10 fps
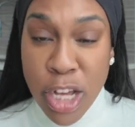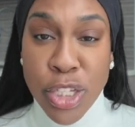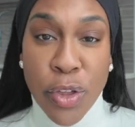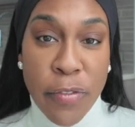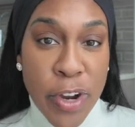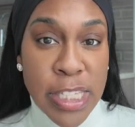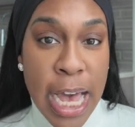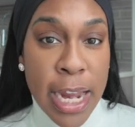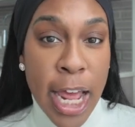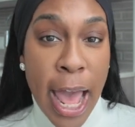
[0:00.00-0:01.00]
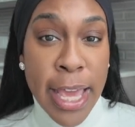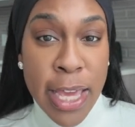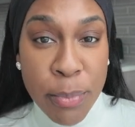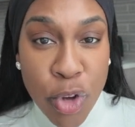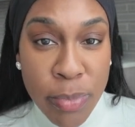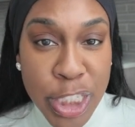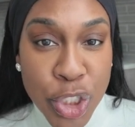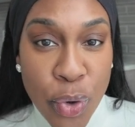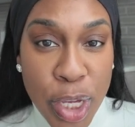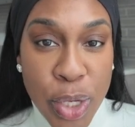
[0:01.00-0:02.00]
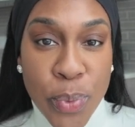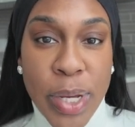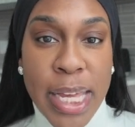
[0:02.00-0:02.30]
So the first item I am going to be showing you